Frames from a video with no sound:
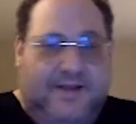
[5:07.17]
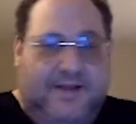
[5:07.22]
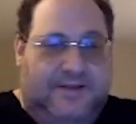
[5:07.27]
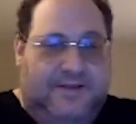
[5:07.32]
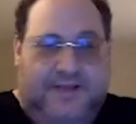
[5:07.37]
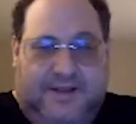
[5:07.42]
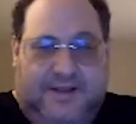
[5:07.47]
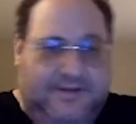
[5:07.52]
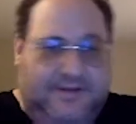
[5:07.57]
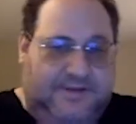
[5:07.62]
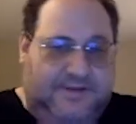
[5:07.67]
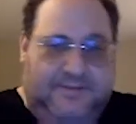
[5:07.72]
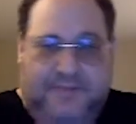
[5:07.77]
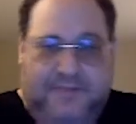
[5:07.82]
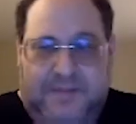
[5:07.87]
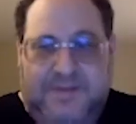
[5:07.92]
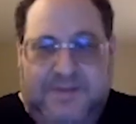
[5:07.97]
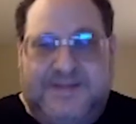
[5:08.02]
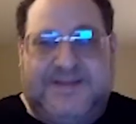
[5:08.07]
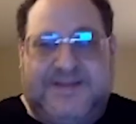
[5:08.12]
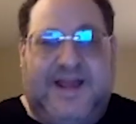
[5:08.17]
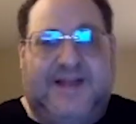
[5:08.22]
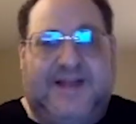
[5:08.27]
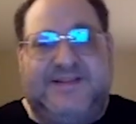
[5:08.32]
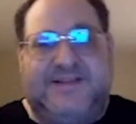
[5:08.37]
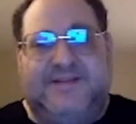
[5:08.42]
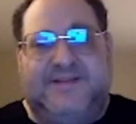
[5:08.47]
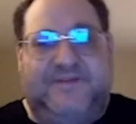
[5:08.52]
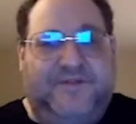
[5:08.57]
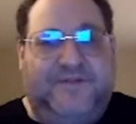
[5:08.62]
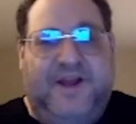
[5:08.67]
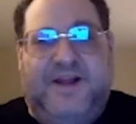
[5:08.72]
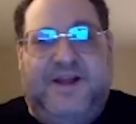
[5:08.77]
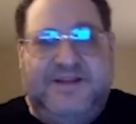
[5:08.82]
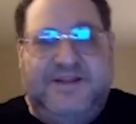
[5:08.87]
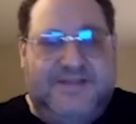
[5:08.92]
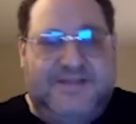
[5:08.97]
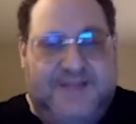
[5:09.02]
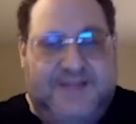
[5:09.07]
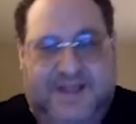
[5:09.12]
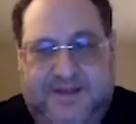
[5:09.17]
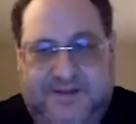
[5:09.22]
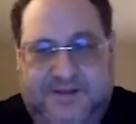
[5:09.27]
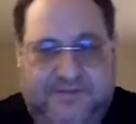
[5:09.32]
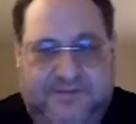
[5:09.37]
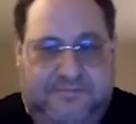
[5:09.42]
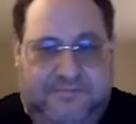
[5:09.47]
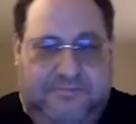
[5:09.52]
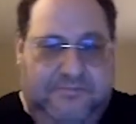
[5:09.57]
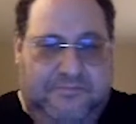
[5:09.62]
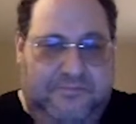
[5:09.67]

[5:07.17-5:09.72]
that maybe scan some files and